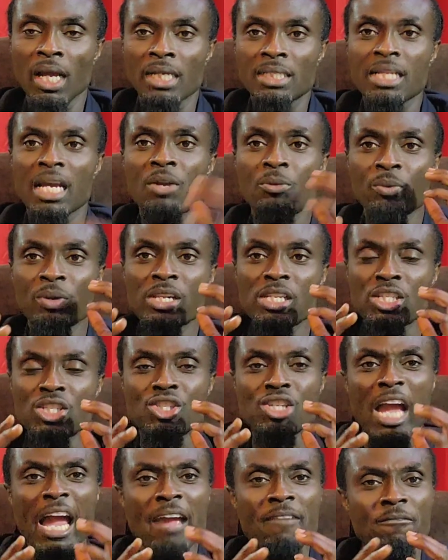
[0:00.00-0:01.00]
that will
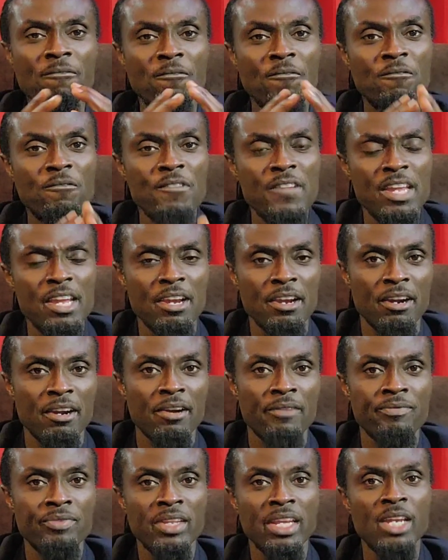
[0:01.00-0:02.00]
drive
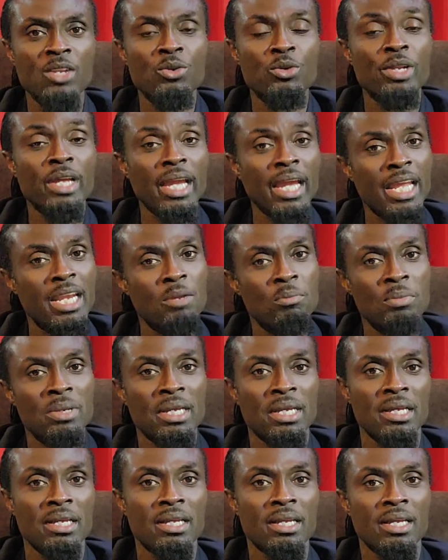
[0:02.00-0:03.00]
fear into the enemy
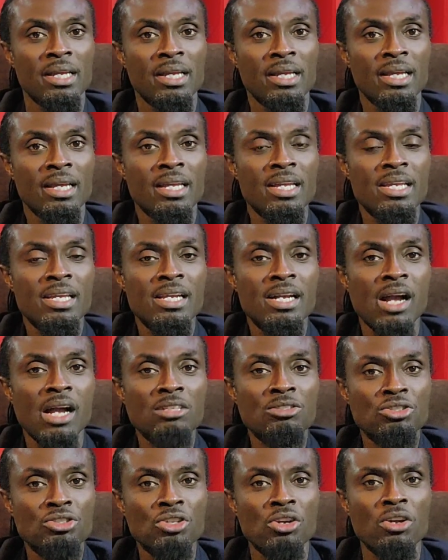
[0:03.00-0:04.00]

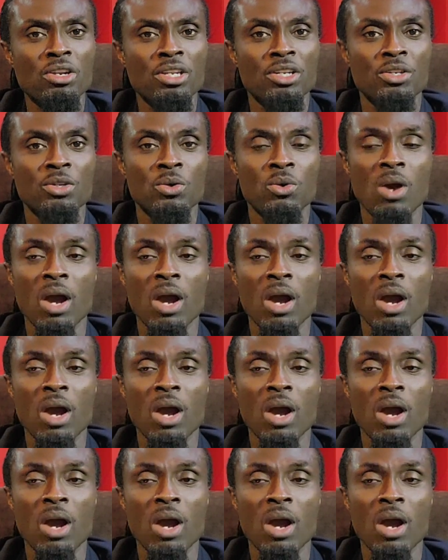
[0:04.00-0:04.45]
concerning you.